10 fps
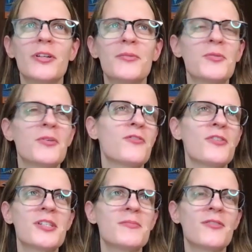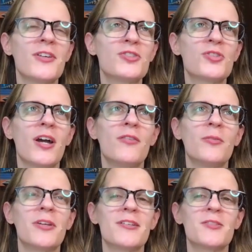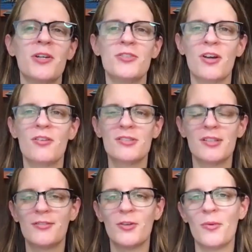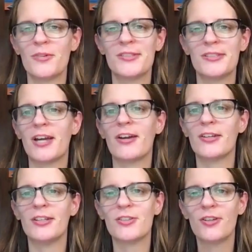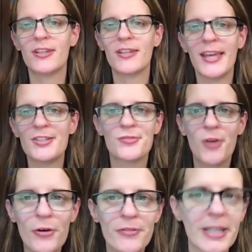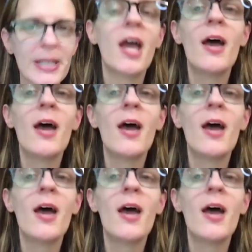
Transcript: It was one of the first times I've had to travel because my daughters lived almost entirely during the age of COVID,